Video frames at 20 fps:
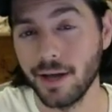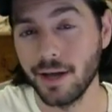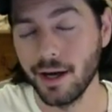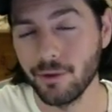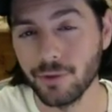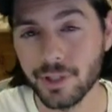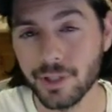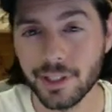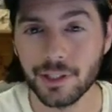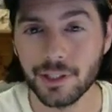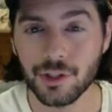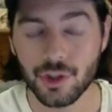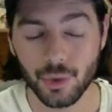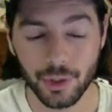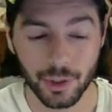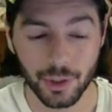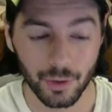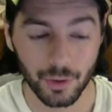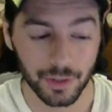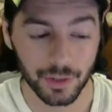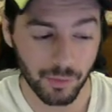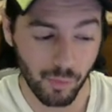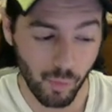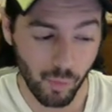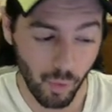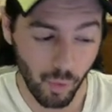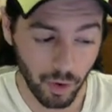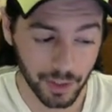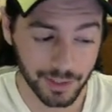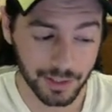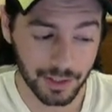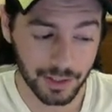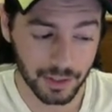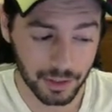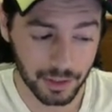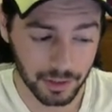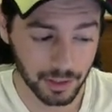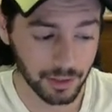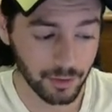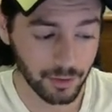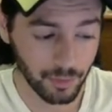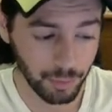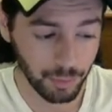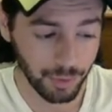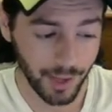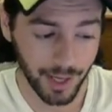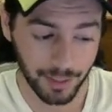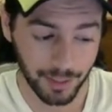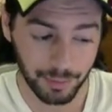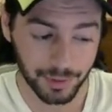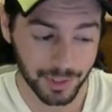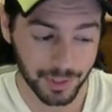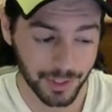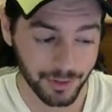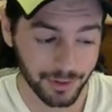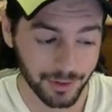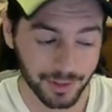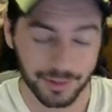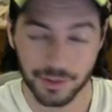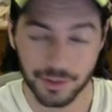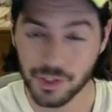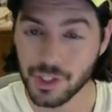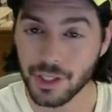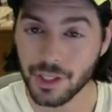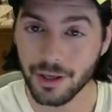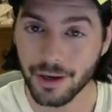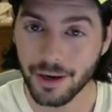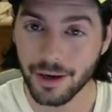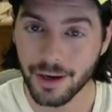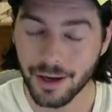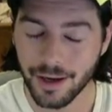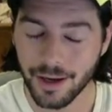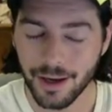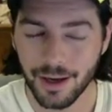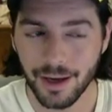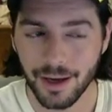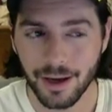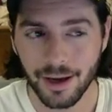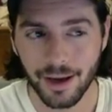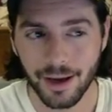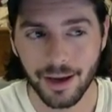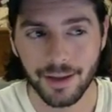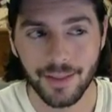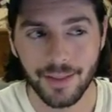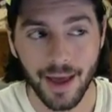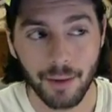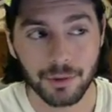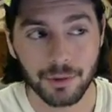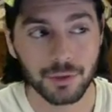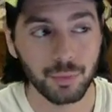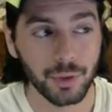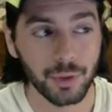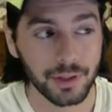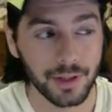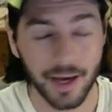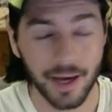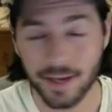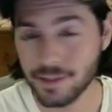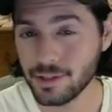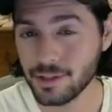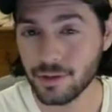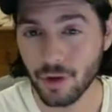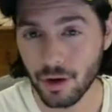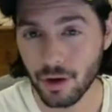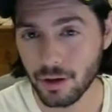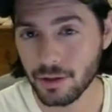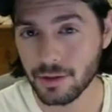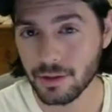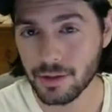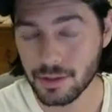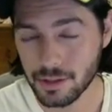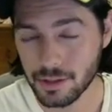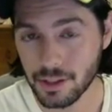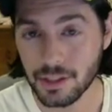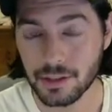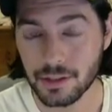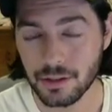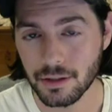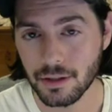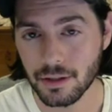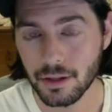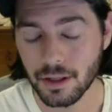I really enjoyed only one single black Madeira this year and that was with a head start the season.